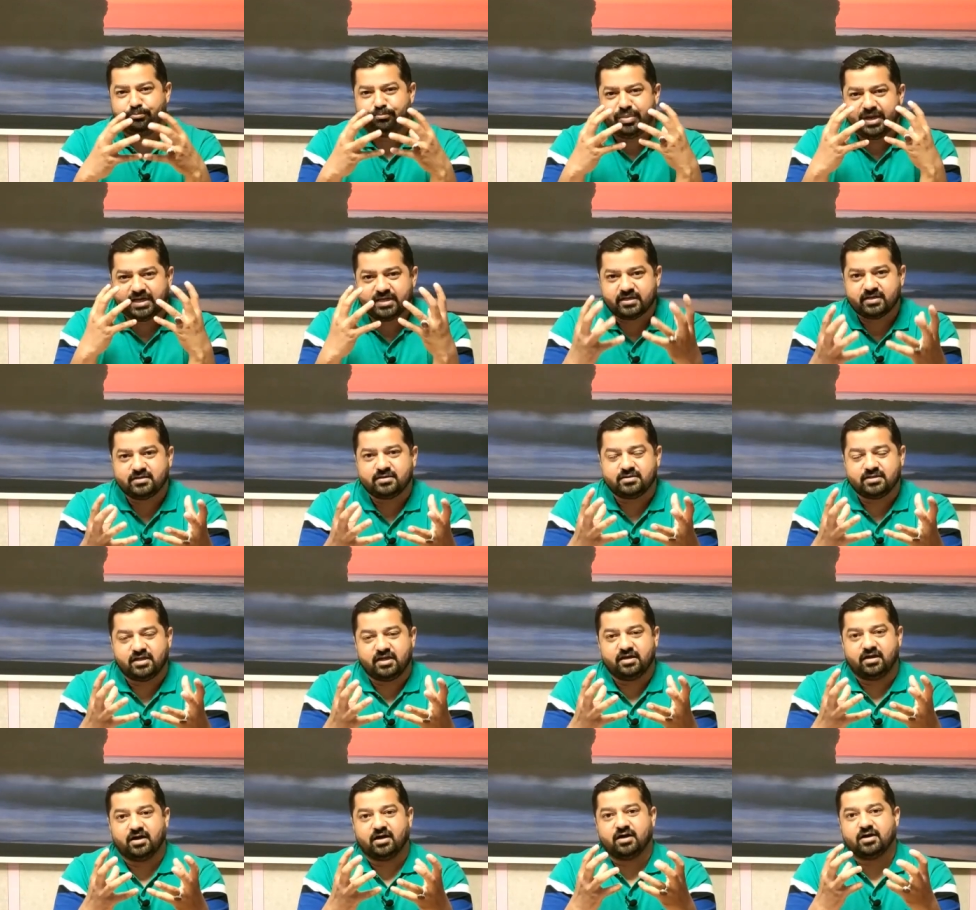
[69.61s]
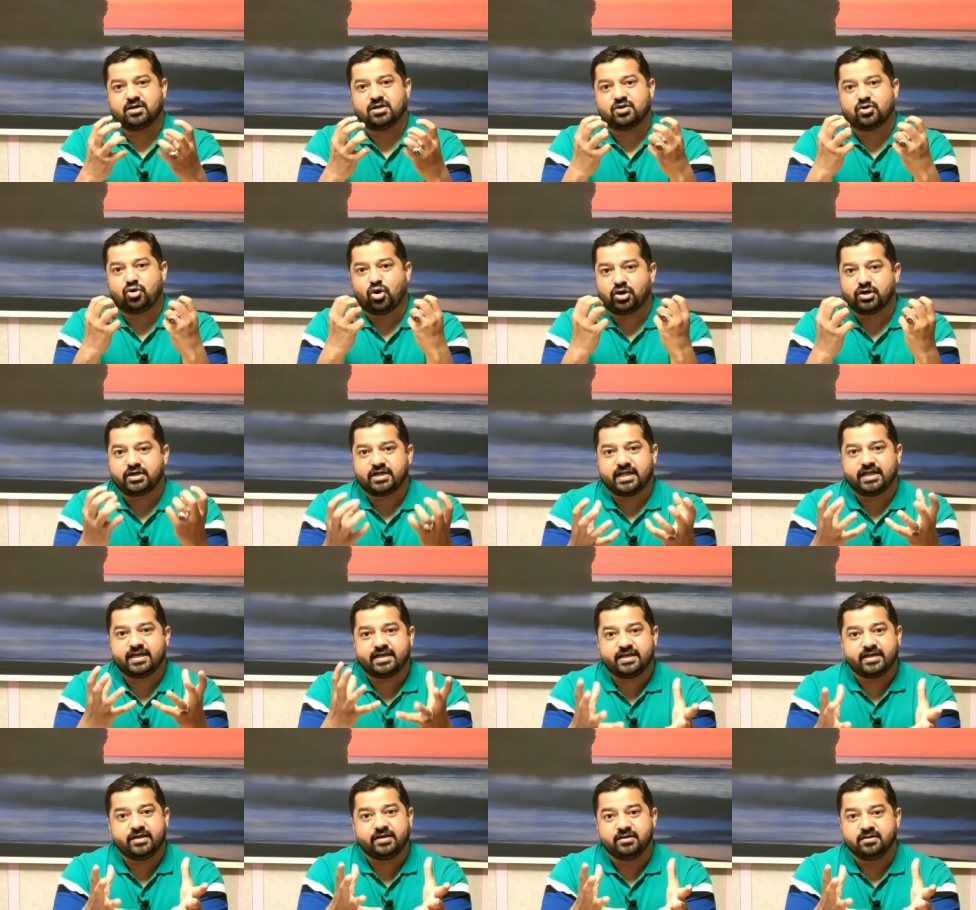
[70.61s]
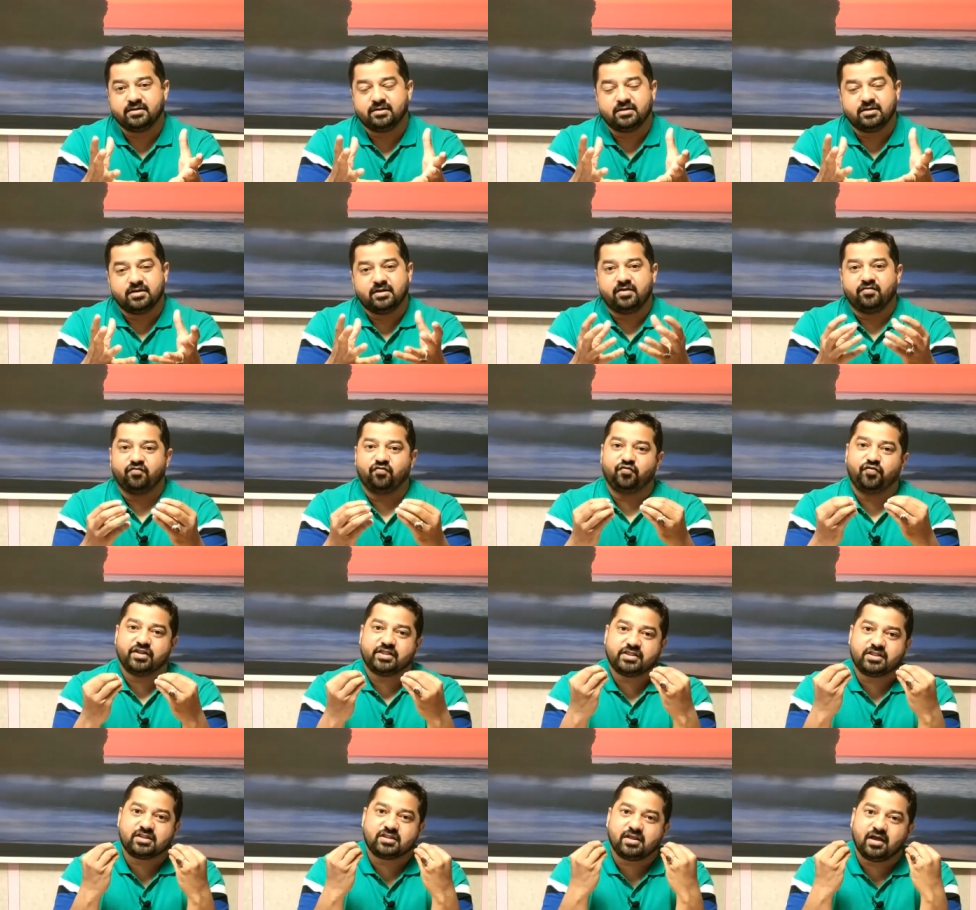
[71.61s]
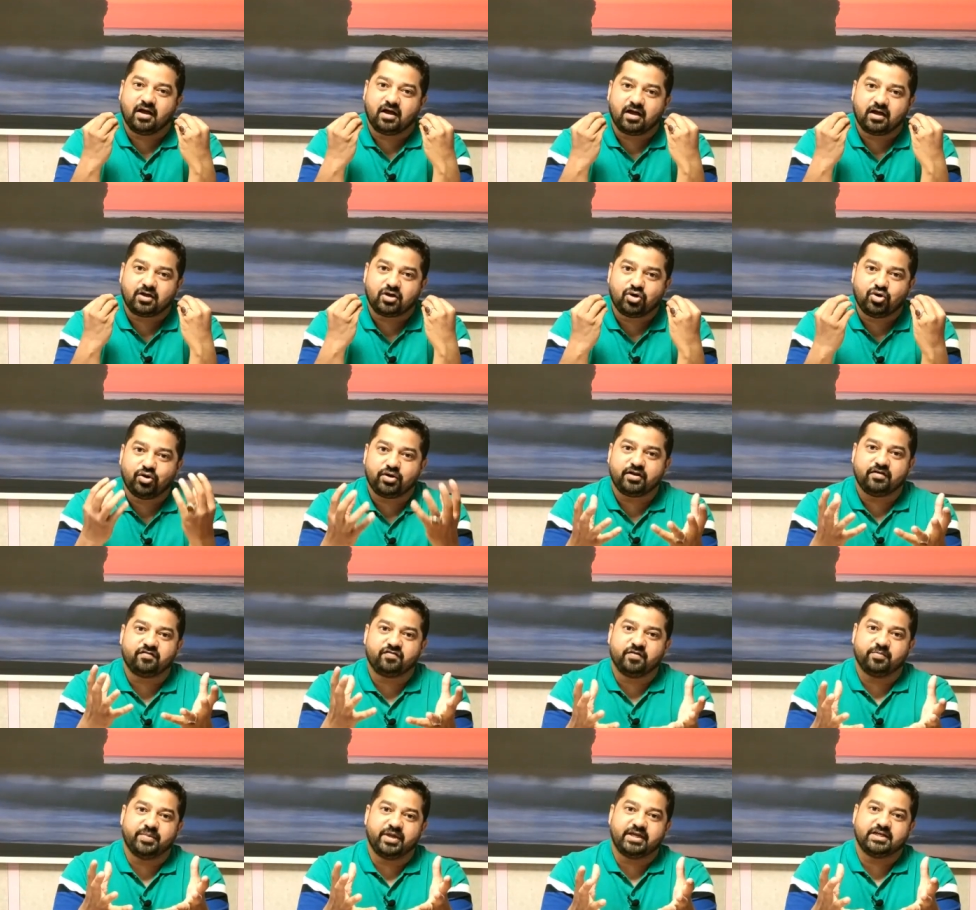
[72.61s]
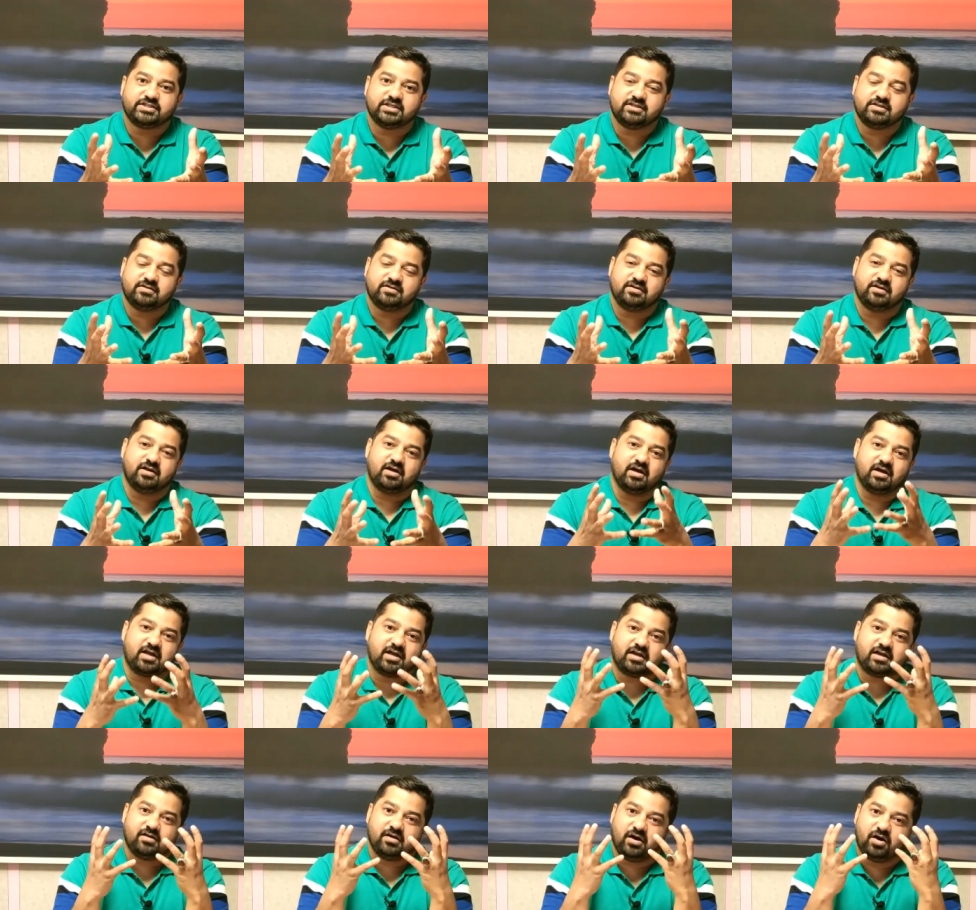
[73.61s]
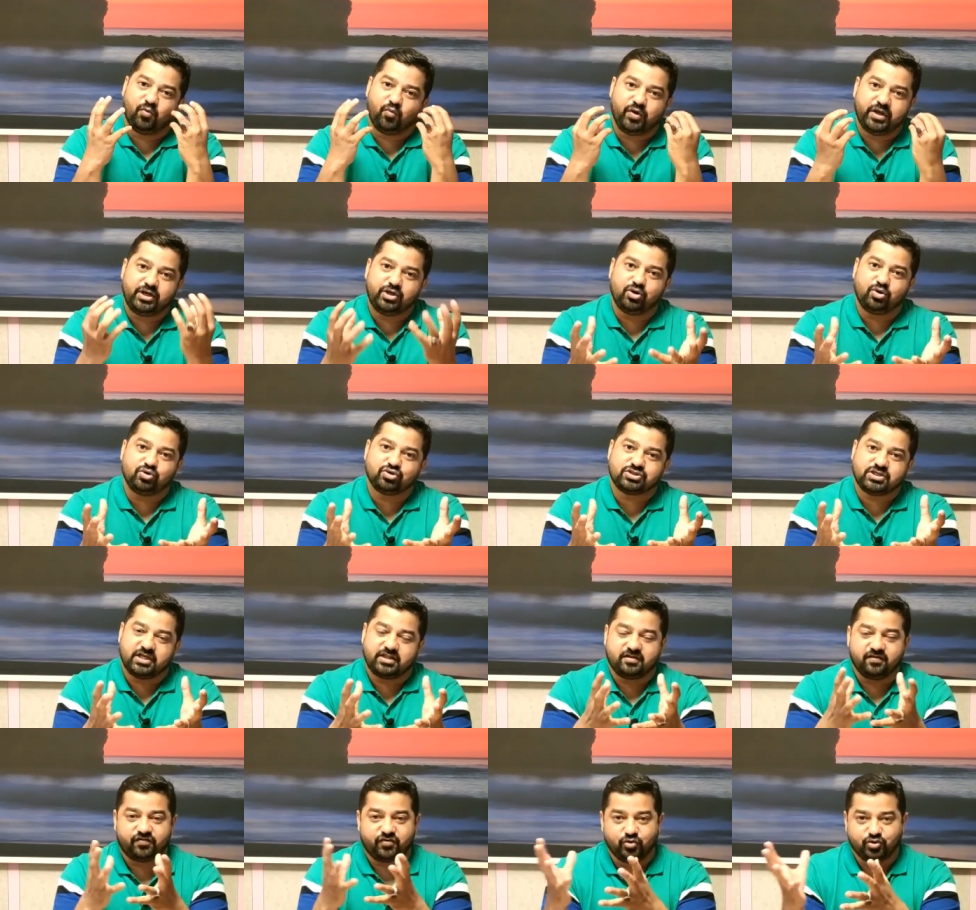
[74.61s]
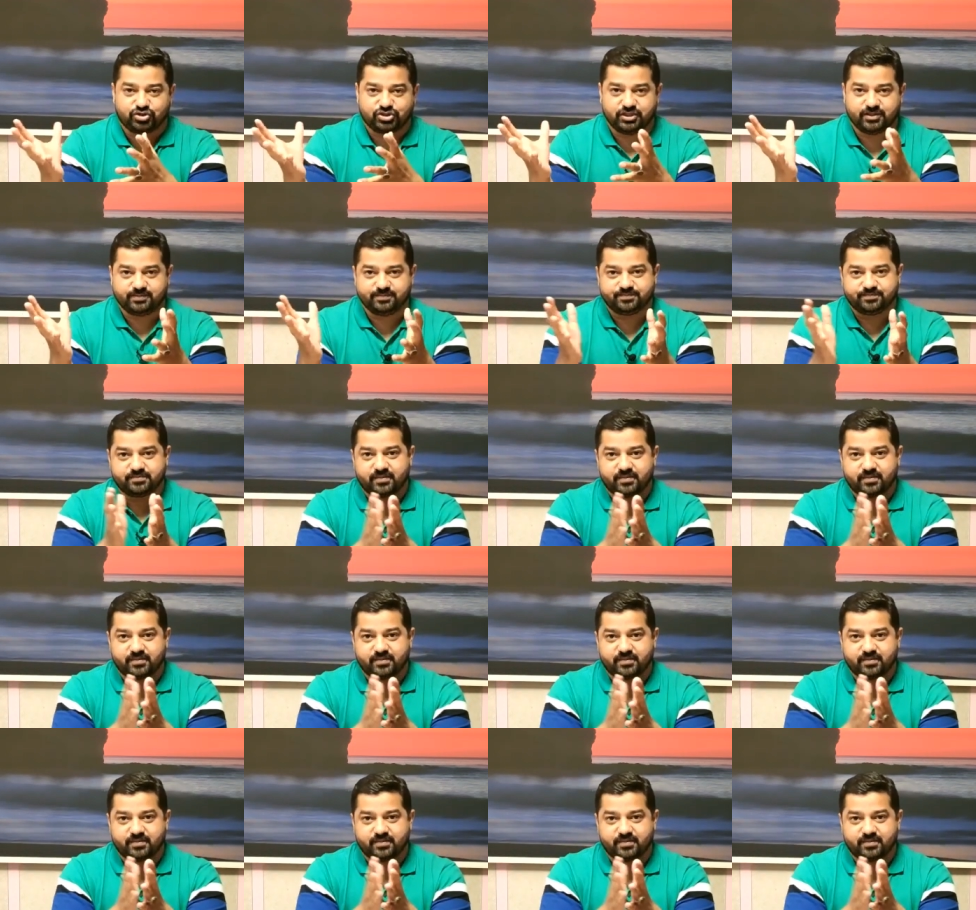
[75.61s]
better contented with good information videos in the future.